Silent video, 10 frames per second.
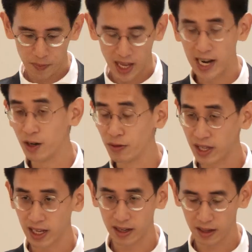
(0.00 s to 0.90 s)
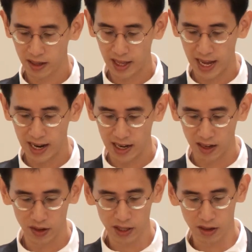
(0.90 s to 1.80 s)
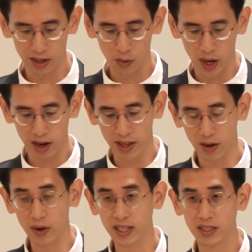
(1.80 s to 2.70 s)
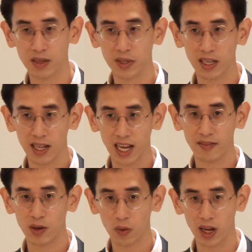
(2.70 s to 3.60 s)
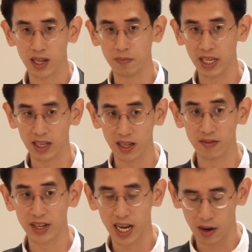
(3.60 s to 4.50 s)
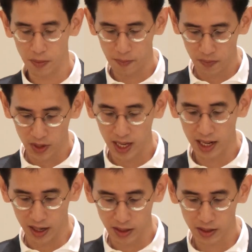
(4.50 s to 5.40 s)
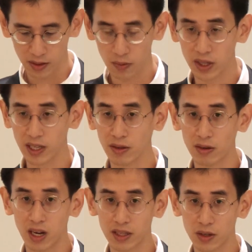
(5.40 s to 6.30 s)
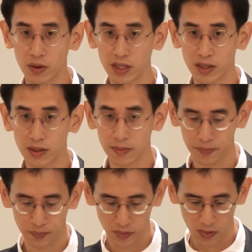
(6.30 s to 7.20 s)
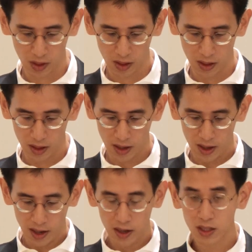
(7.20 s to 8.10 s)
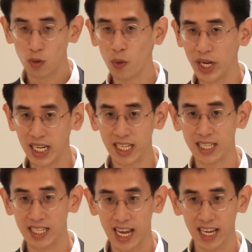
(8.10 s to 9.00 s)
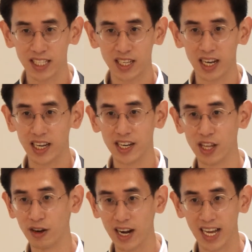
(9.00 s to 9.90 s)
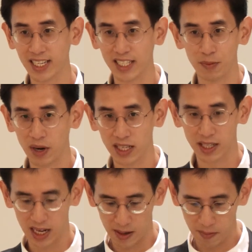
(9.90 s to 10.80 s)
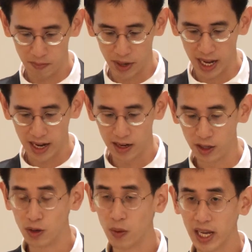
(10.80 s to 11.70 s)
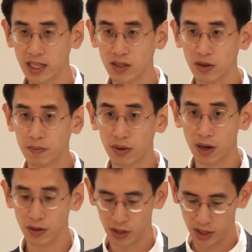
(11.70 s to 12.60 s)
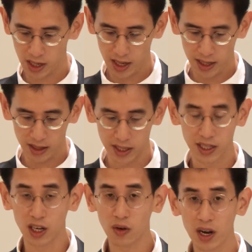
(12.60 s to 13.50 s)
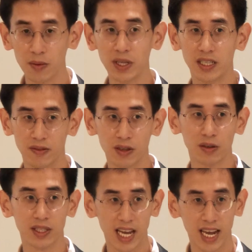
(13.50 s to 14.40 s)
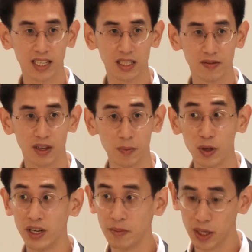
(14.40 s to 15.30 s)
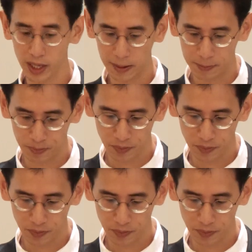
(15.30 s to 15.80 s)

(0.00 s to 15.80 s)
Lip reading: And I don't think that any of us are unaware that racism is alive and well and being lived out in us with lethal consequences. So what we need today is not another antidepressant, but new ways to approach this incredibly difficult task of community building,